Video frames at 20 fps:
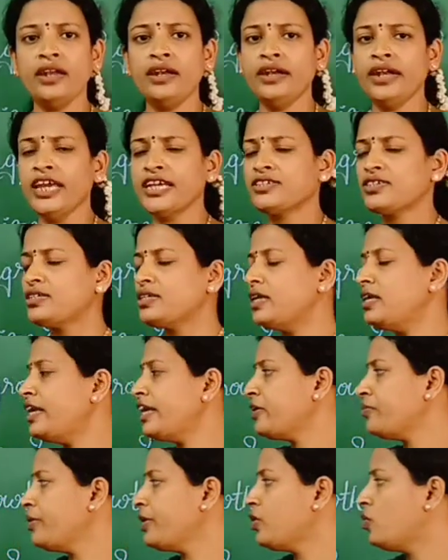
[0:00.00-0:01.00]
Next,
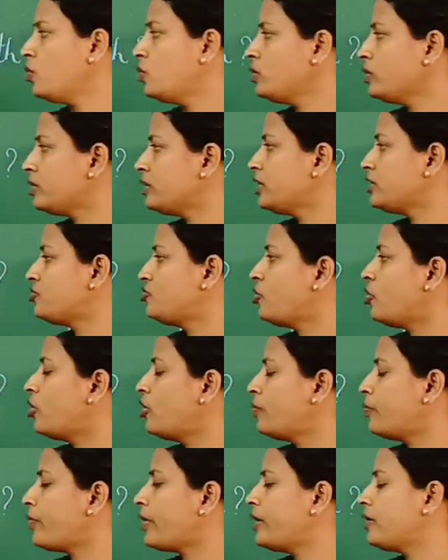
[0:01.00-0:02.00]
let me go to the
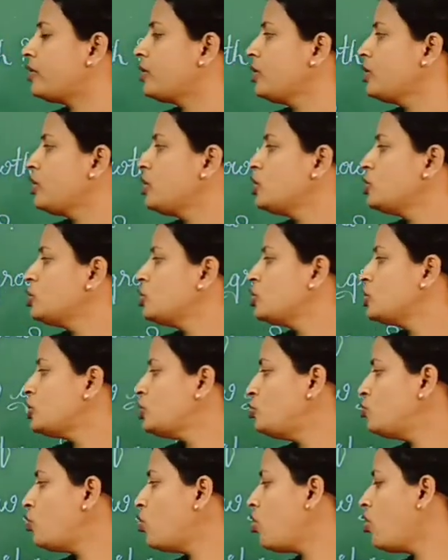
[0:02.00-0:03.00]
third point.
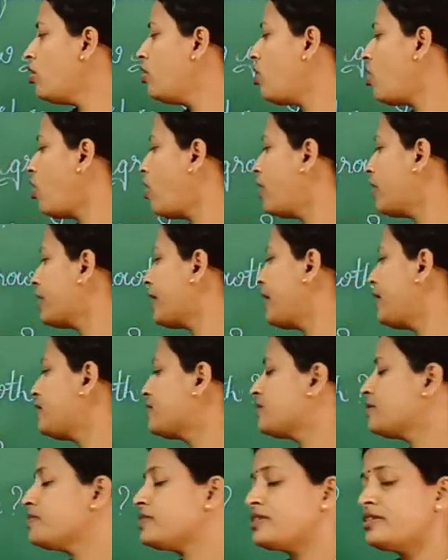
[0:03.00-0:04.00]
Do all
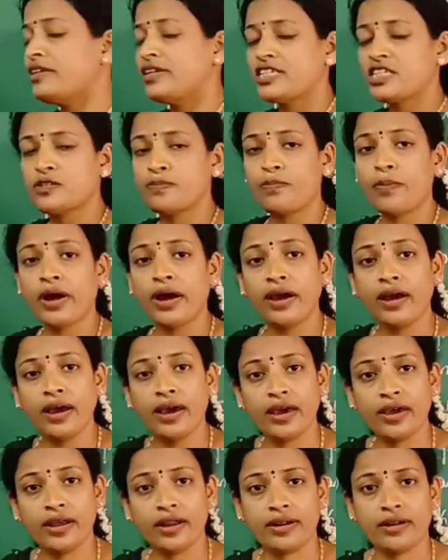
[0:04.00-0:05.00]
organisms
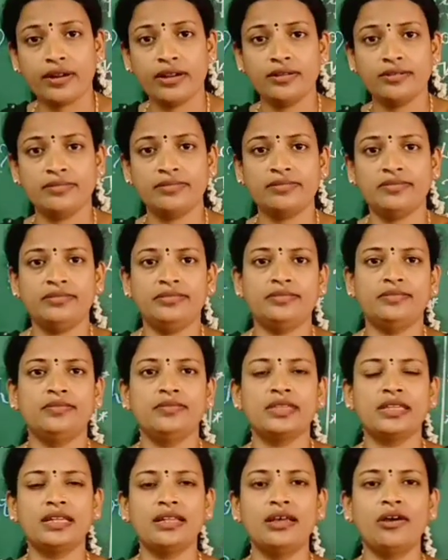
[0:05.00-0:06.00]
respire?
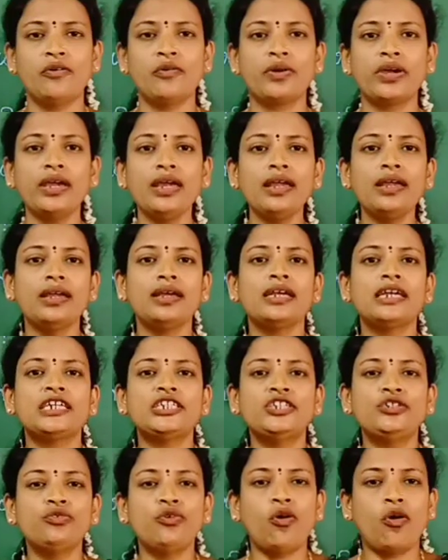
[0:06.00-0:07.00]
Okay,
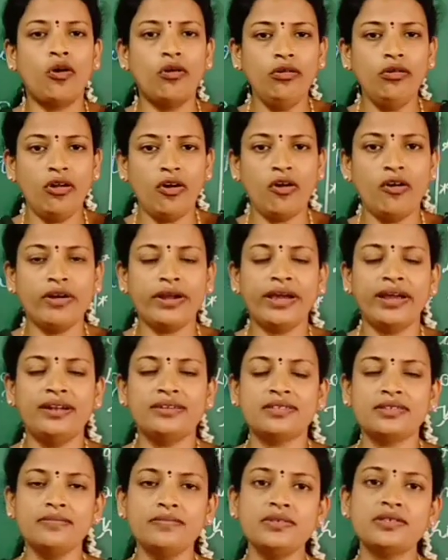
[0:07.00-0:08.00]
do all
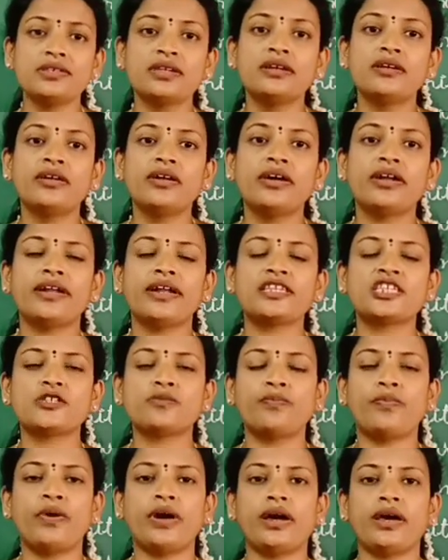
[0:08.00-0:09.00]
organisms
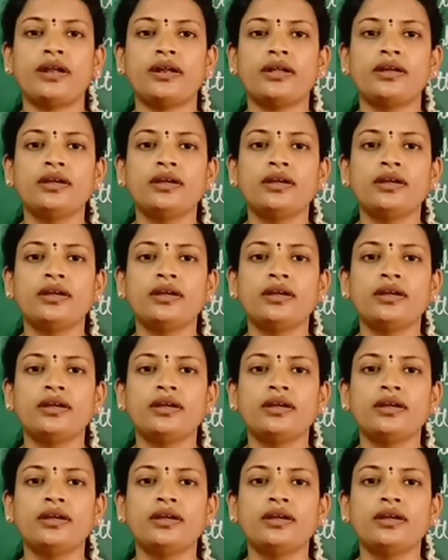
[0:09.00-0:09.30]
respire?